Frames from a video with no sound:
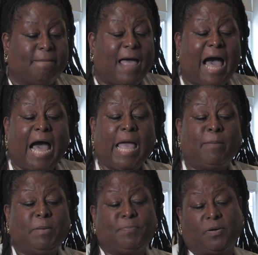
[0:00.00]
I am
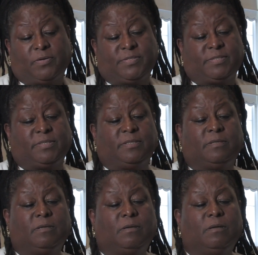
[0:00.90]
a person
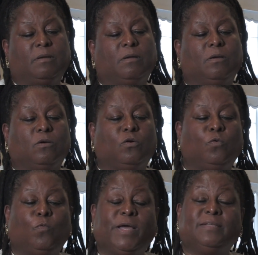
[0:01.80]
who
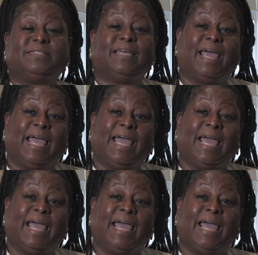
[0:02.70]
went to